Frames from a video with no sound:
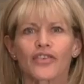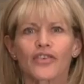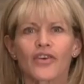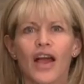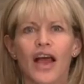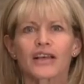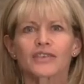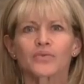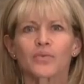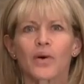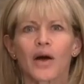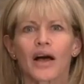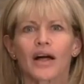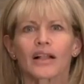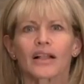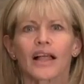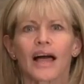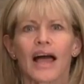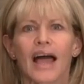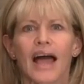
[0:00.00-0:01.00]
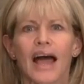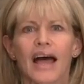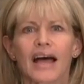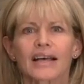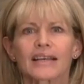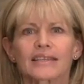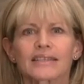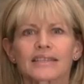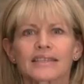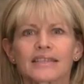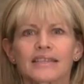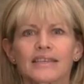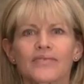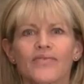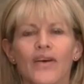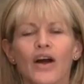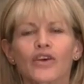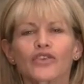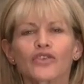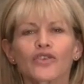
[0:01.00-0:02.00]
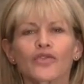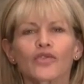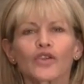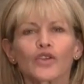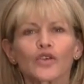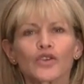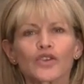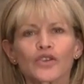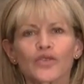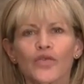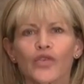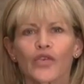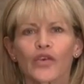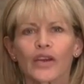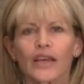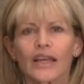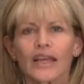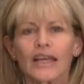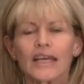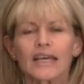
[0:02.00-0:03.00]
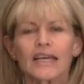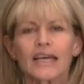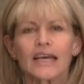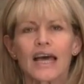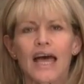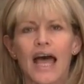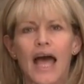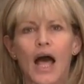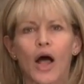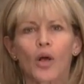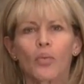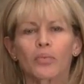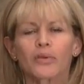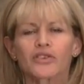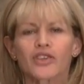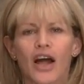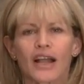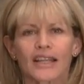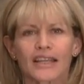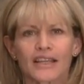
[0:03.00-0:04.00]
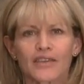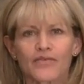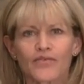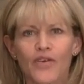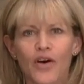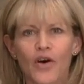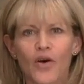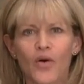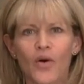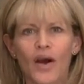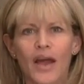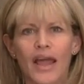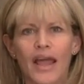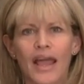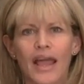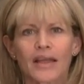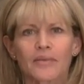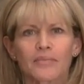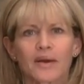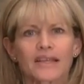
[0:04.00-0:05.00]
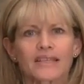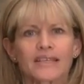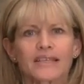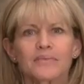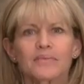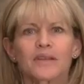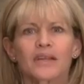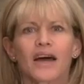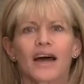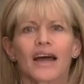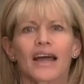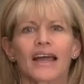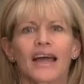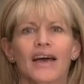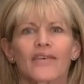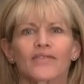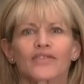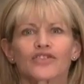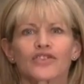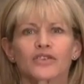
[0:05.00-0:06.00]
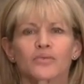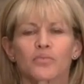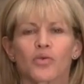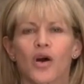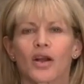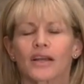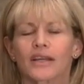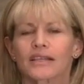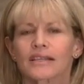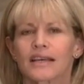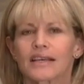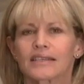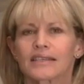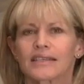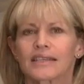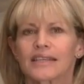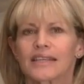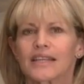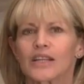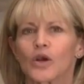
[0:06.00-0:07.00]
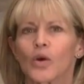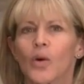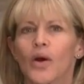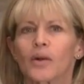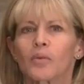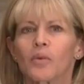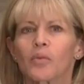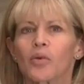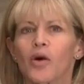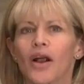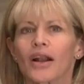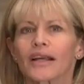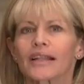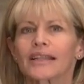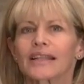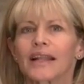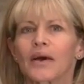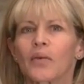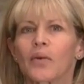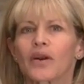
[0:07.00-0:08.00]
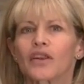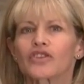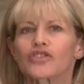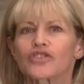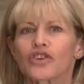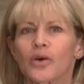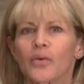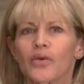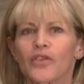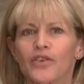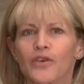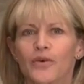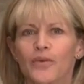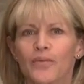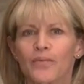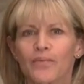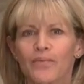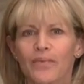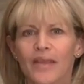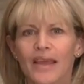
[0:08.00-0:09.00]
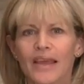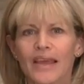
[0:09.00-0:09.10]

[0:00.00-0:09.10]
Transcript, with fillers: author as well as the founder of glutenfreehelp.info and my team and I have just product tested an incredible product that I want to share with you.